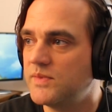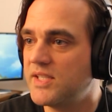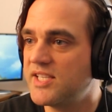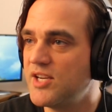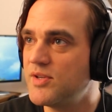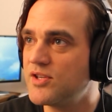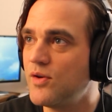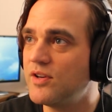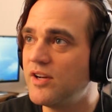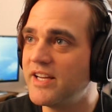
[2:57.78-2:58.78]
Let's see what's
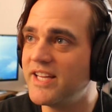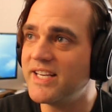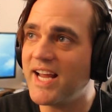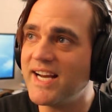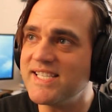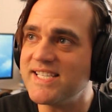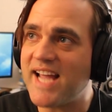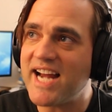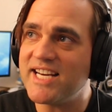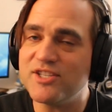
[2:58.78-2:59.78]
going on in the
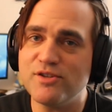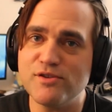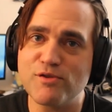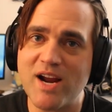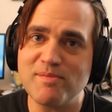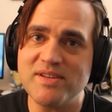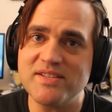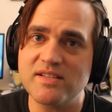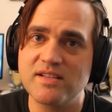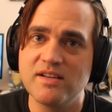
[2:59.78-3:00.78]
1982
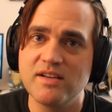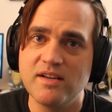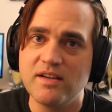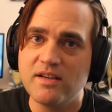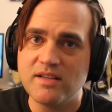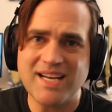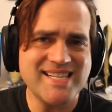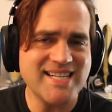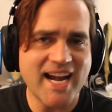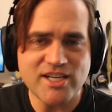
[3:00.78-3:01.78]
Grammys.
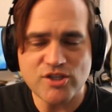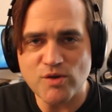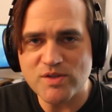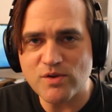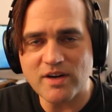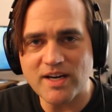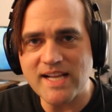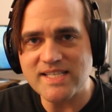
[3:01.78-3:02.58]
1982, what's going on in